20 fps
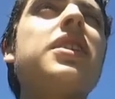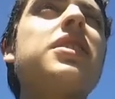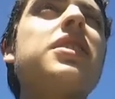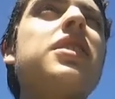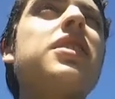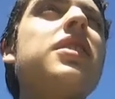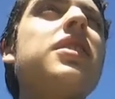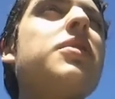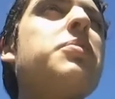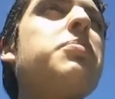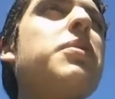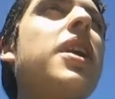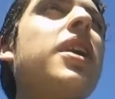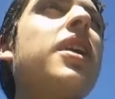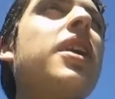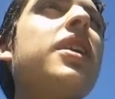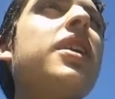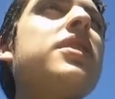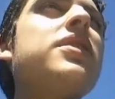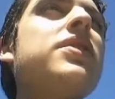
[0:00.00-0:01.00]
actually a
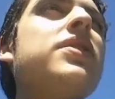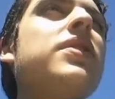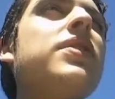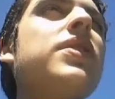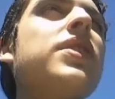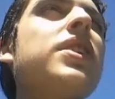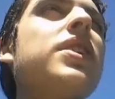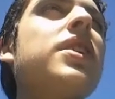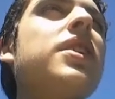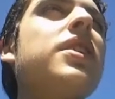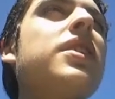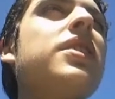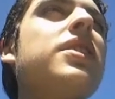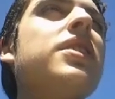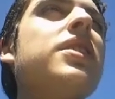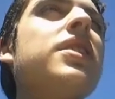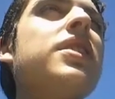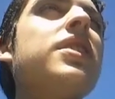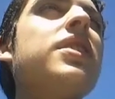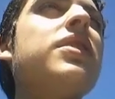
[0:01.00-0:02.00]
badass female
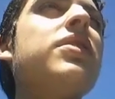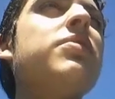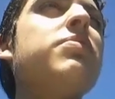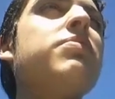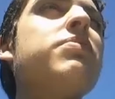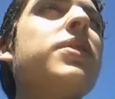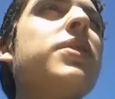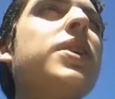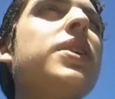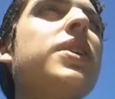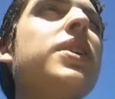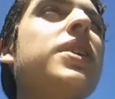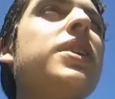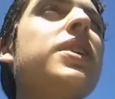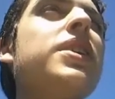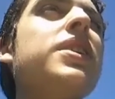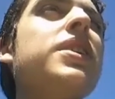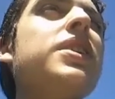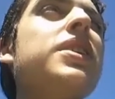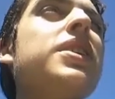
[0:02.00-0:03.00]
character.
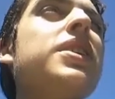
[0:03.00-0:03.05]
But